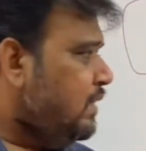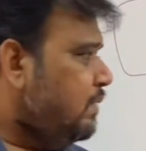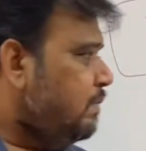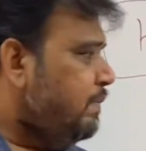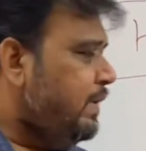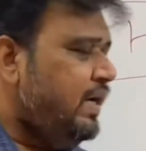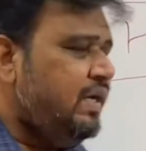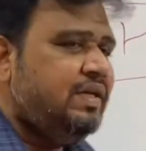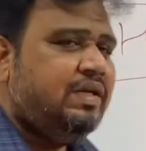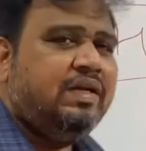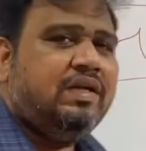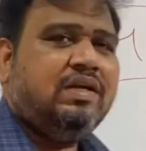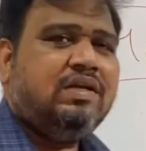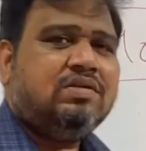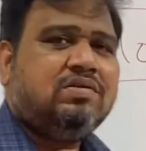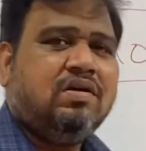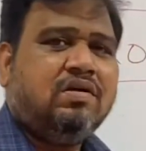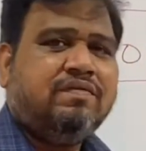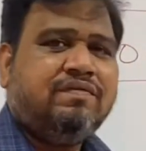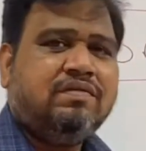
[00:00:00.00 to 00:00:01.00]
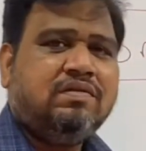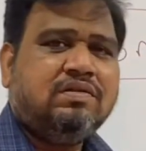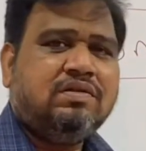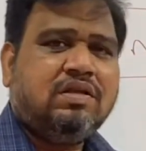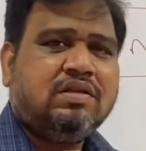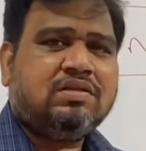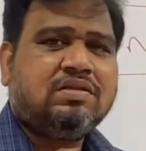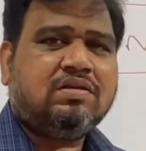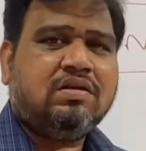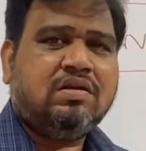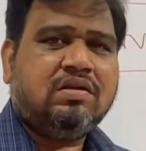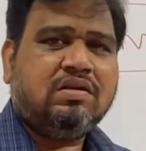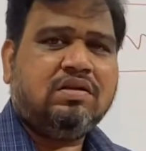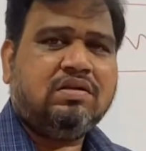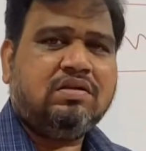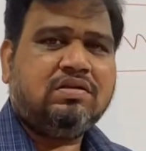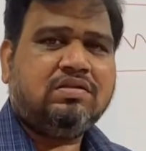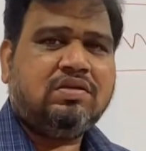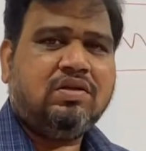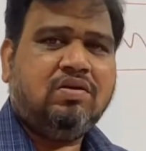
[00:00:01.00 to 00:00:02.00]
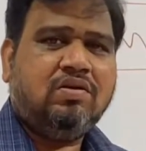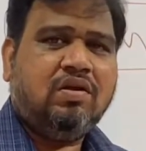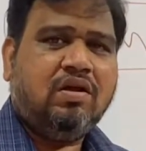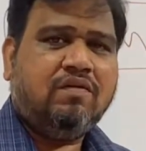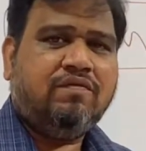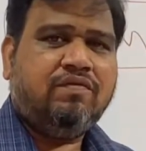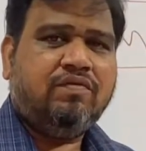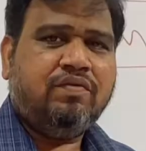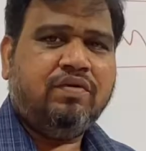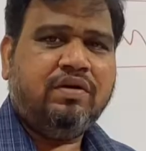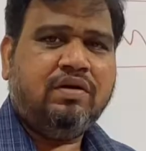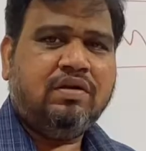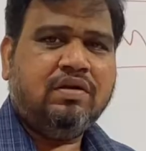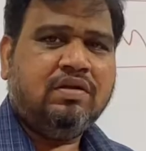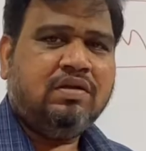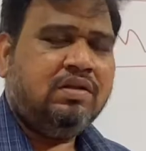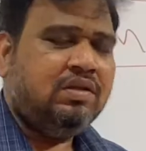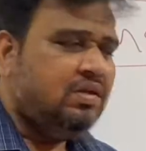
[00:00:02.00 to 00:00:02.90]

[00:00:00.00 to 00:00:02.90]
maintenance of extracellular fluid,